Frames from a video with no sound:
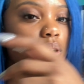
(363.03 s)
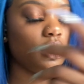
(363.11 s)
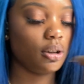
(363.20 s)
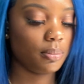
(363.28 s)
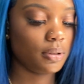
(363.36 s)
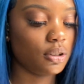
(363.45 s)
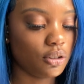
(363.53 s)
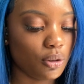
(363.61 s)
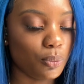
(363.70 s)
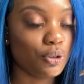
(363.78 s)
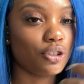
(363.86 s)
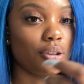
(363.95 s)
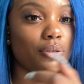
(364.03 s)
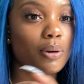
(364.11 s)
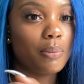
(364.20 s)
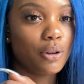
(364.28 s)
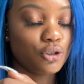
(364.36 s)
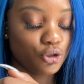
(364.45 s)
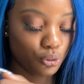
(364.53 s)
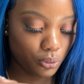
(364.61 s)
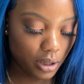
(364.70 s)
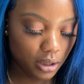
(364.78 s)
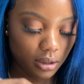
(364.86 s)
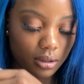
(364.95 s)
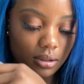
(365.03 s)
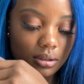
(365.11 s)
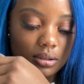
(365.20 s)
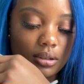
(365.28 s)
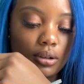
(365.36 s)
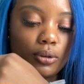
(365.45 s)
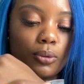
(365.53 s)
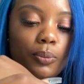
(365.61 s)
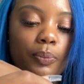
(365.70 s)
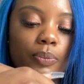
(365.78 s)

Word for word: up is originally from Drake. So